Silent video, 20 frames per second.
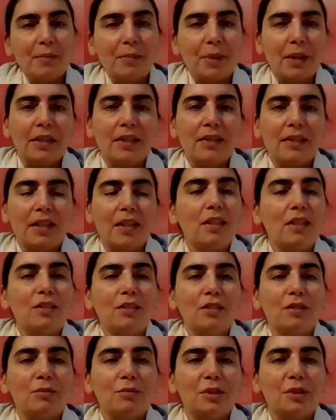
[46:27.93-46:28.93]
the
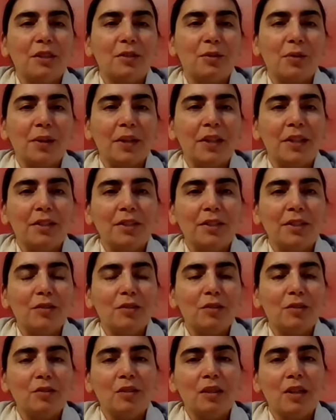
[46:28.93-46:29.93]
meditation, we're going
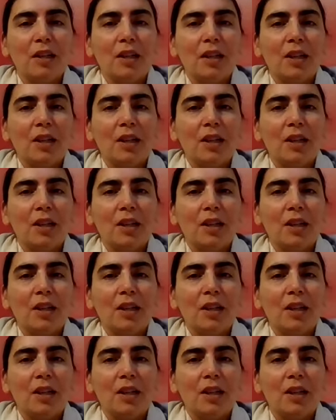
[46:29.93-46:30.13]
to